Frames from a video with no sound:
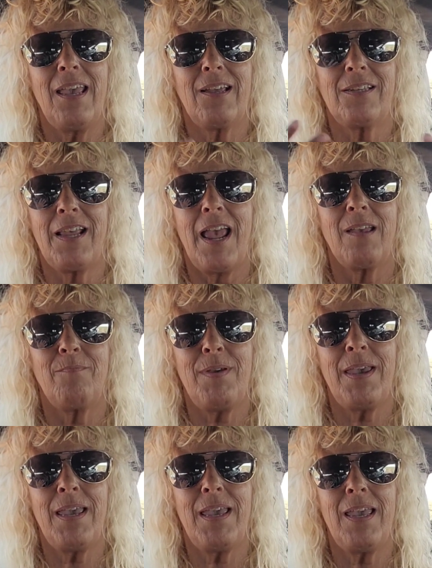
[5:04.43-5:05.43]
could take
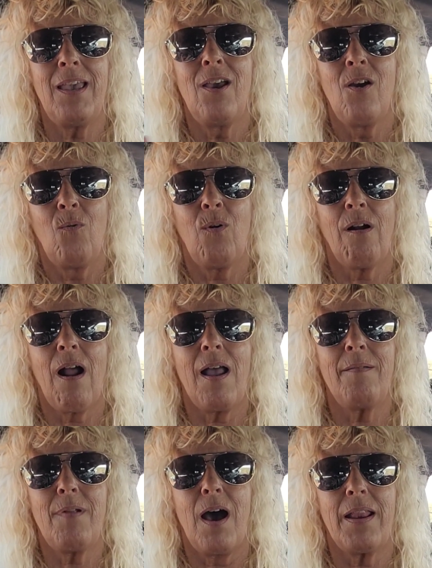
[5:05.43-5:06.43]
me where I
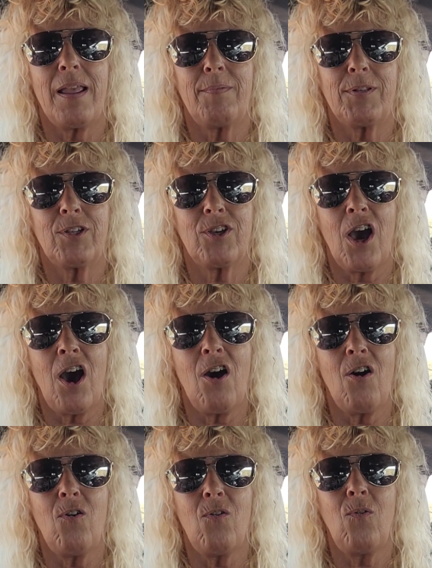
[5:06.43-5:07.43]
am not able to
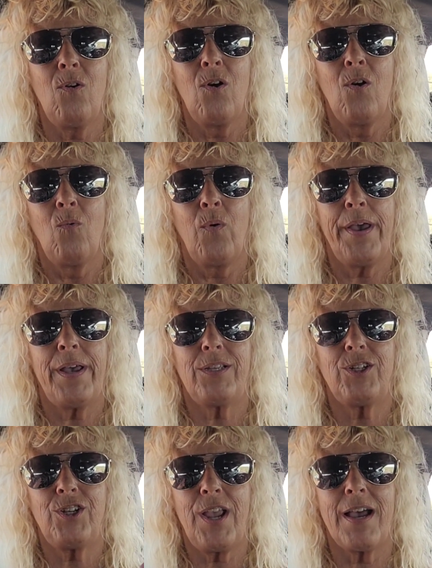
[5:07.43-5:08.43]
go,
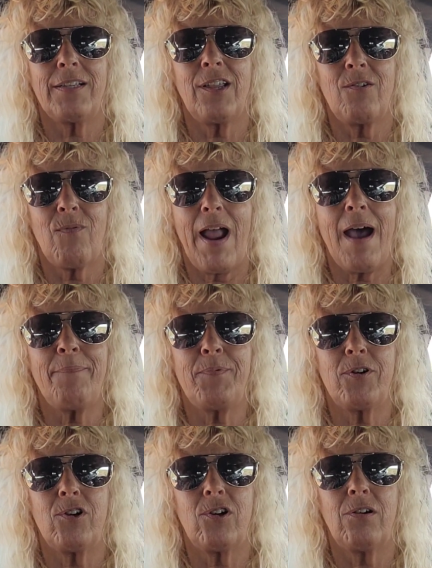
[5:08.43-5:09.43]
which, yes, a
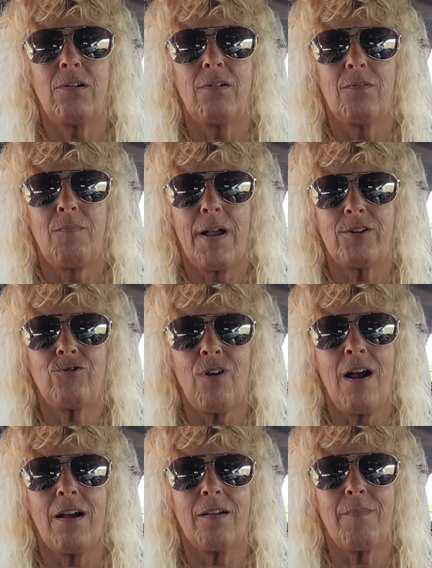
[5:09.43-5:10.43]
Raptor my
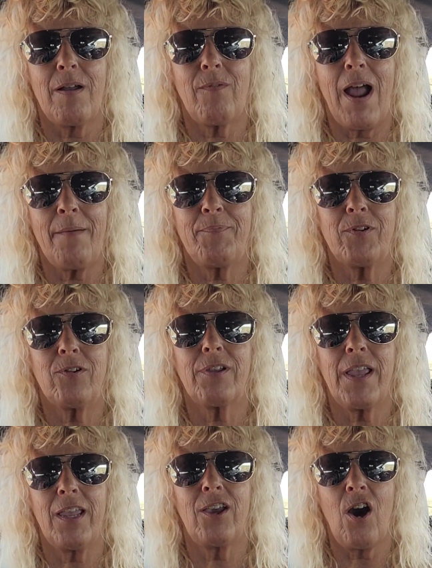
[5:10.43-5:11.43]
truck, my Raptor,
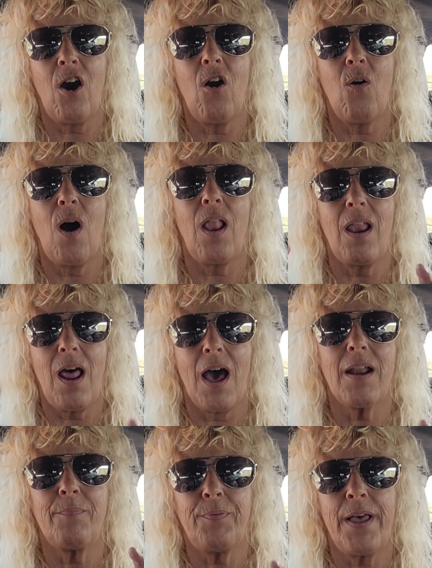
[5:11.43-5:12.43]
can go a
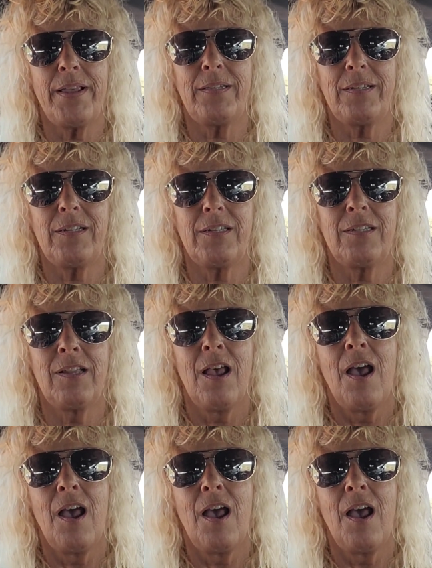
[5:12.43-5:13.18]
lot of places,